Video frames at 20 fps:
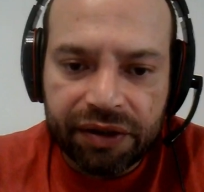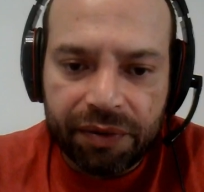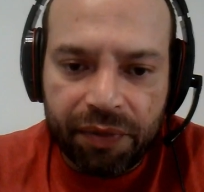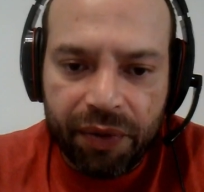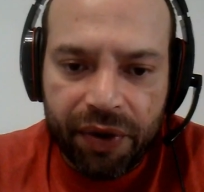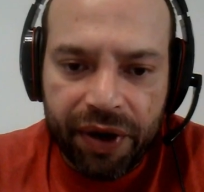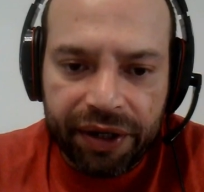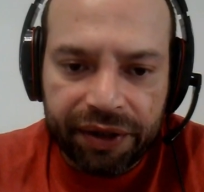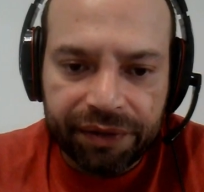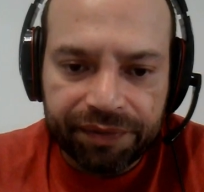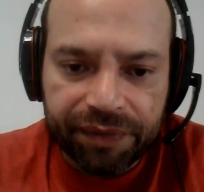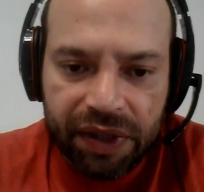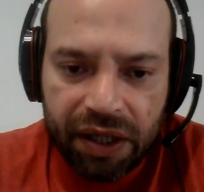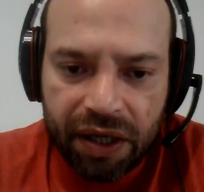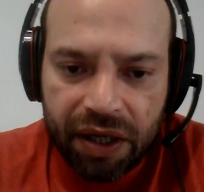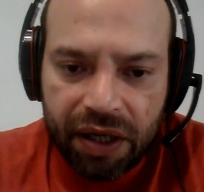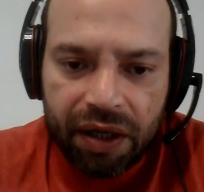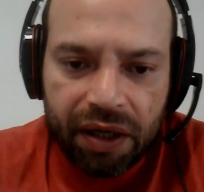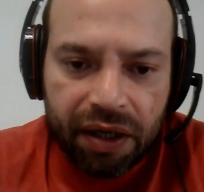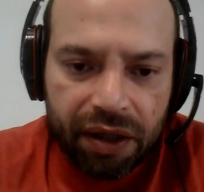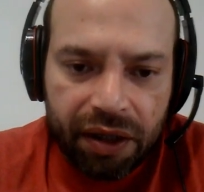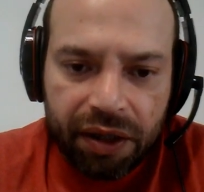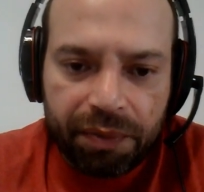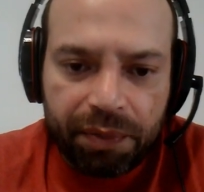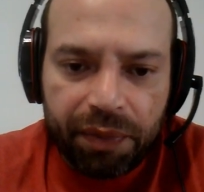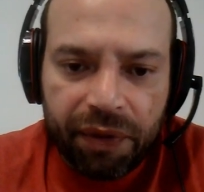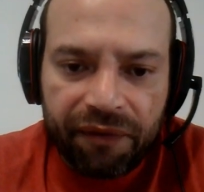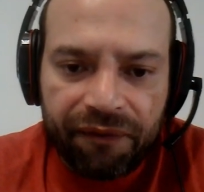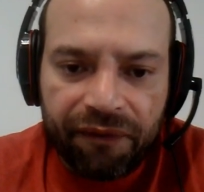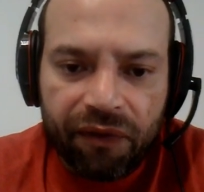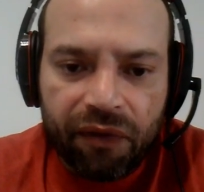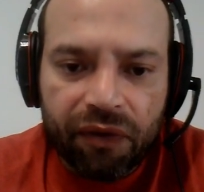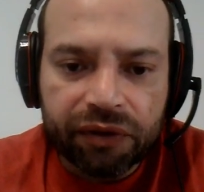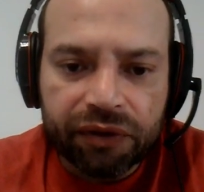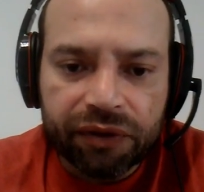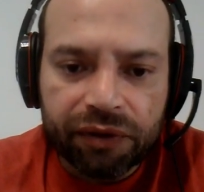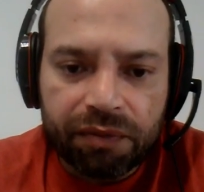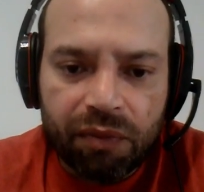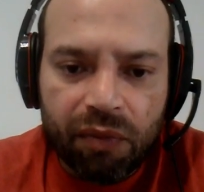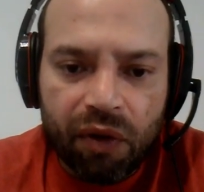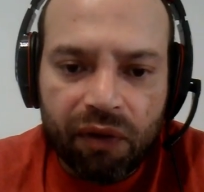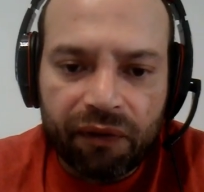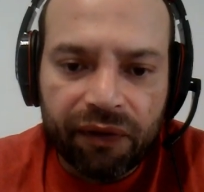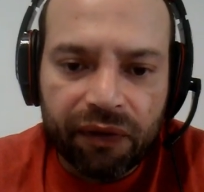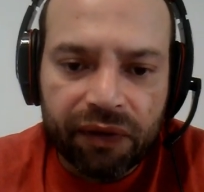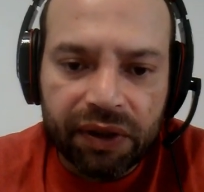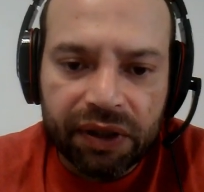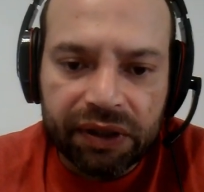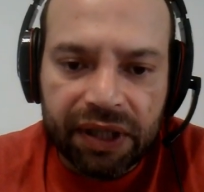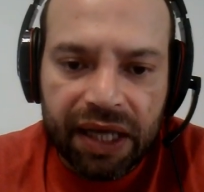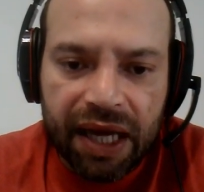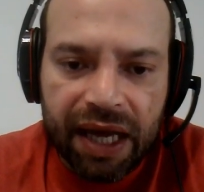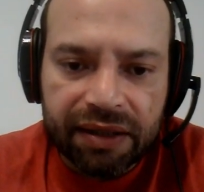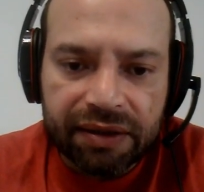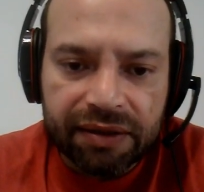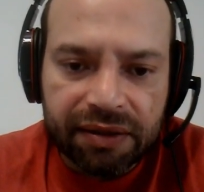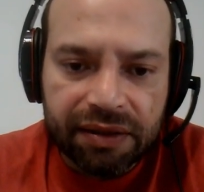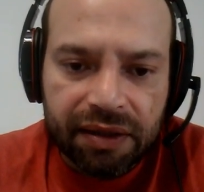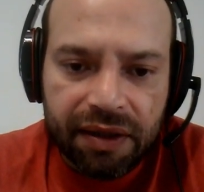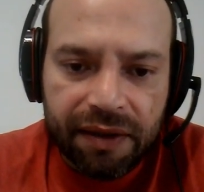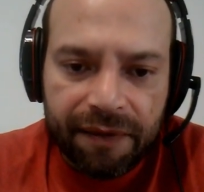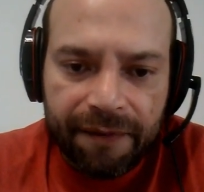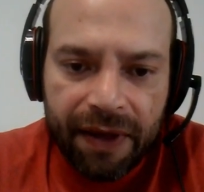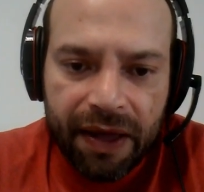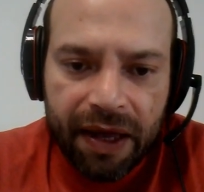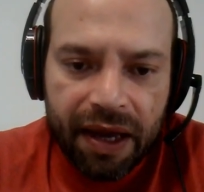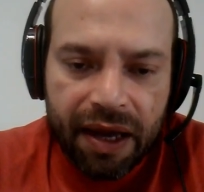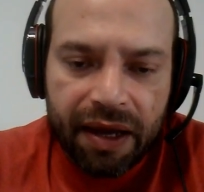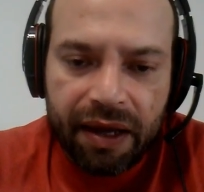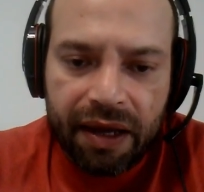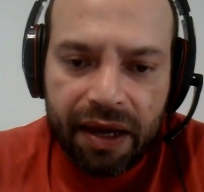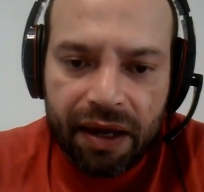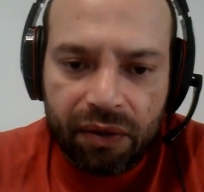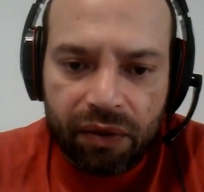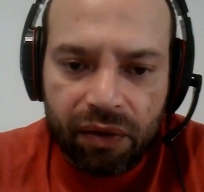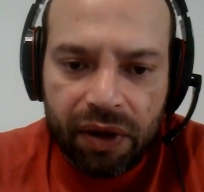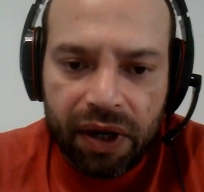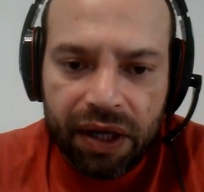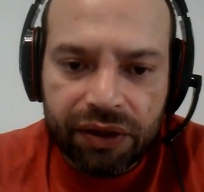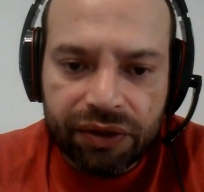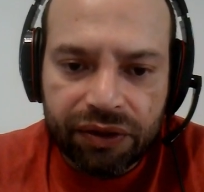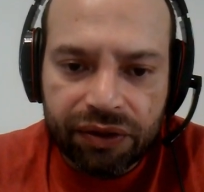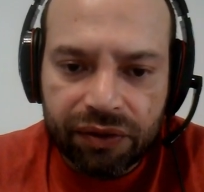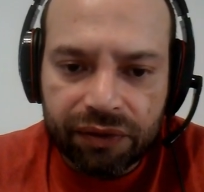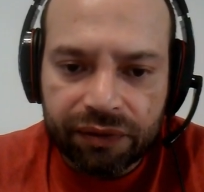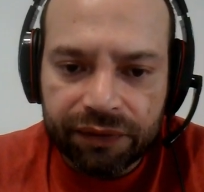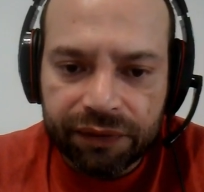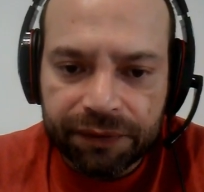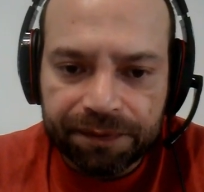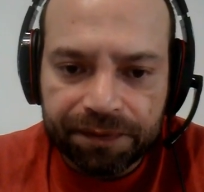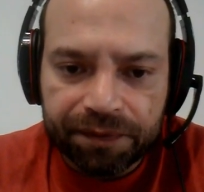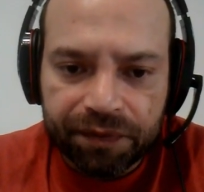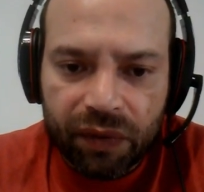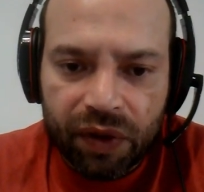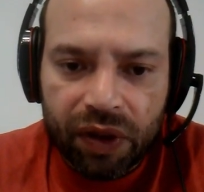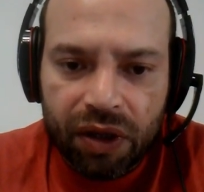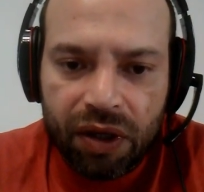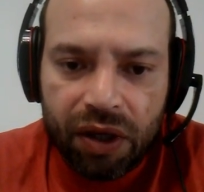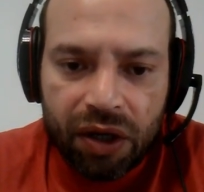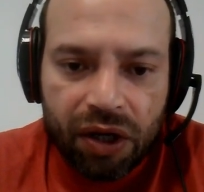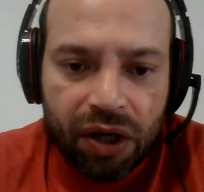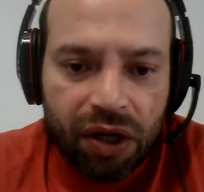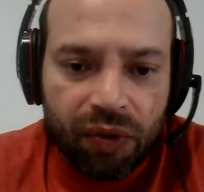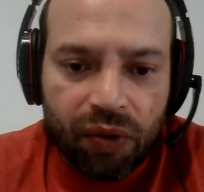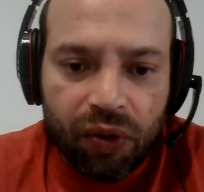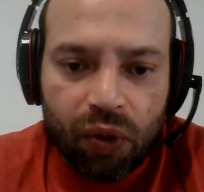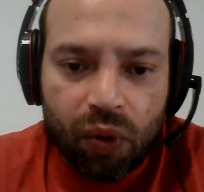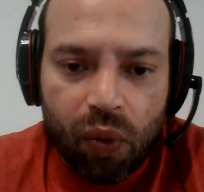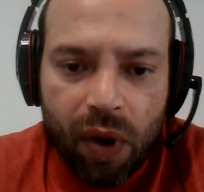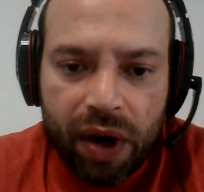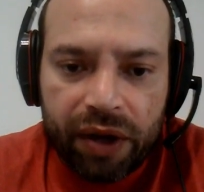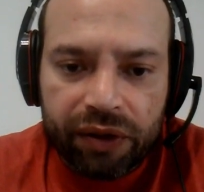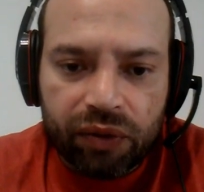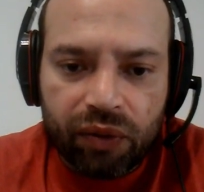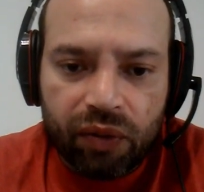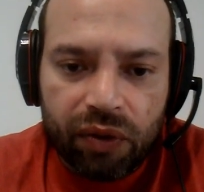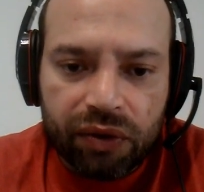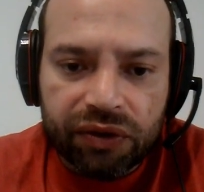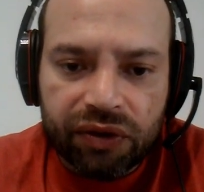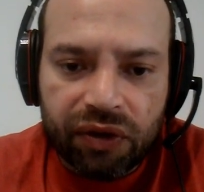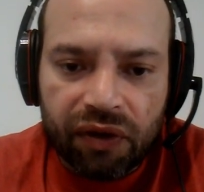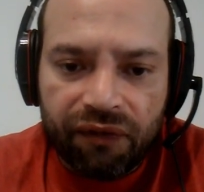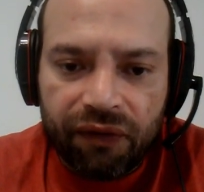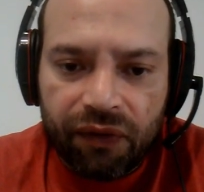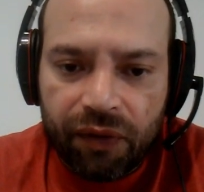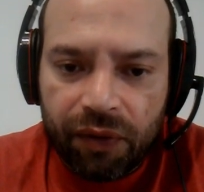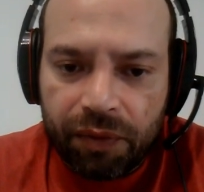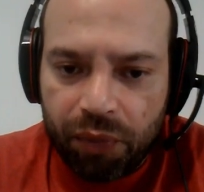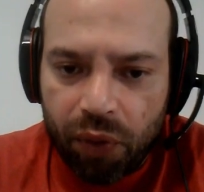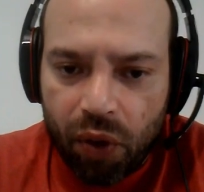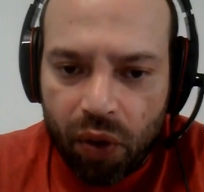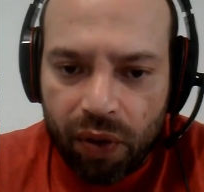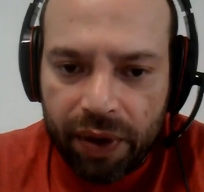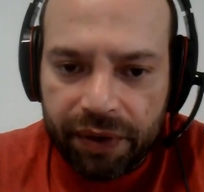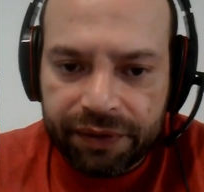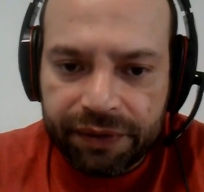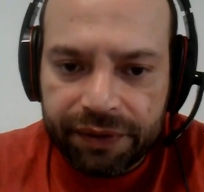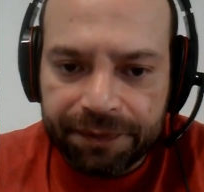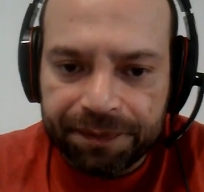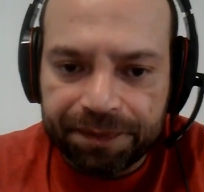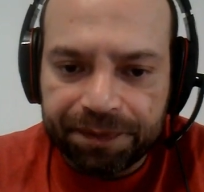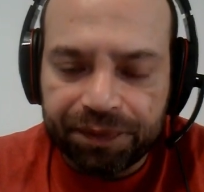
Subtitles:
brain. It performs most of the tasks and calculations required to run software and programs.